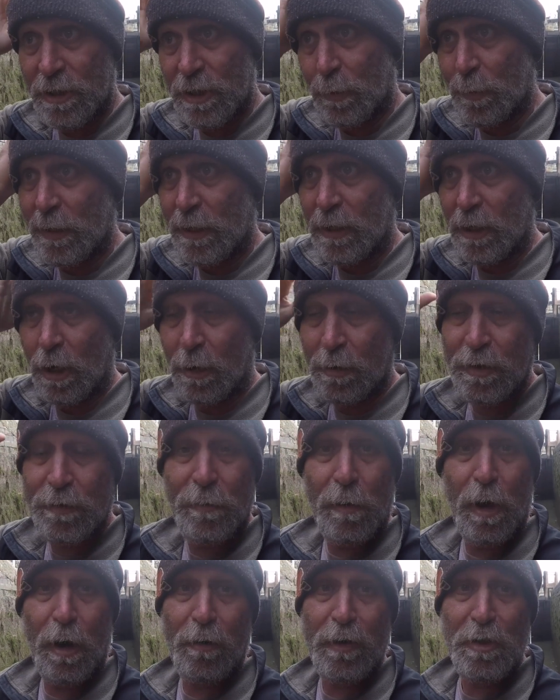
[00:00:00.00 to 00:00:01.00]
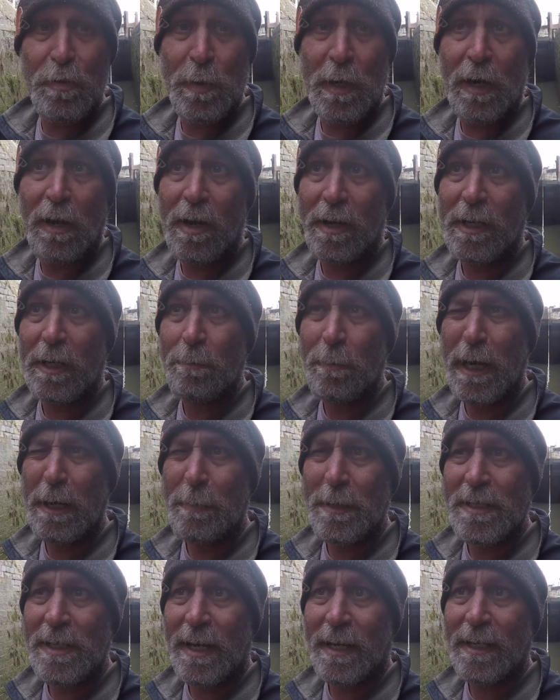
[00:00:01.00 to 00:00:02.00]
so we can go as far as we like and
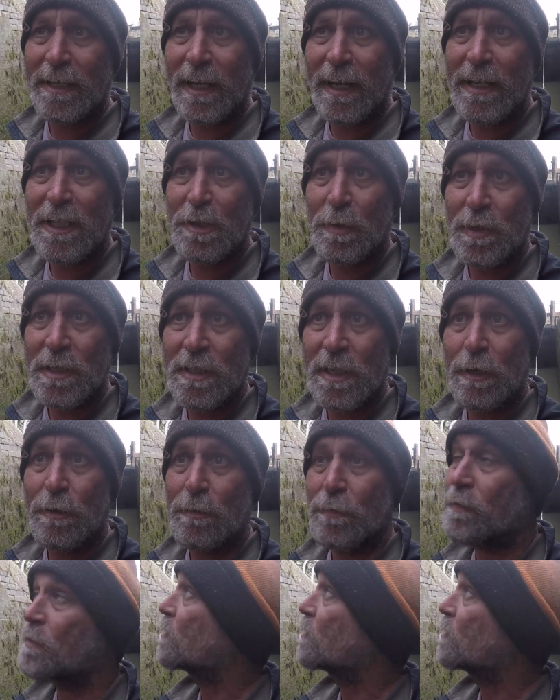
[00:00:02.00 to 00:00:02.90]
maybe take a day to ourselves,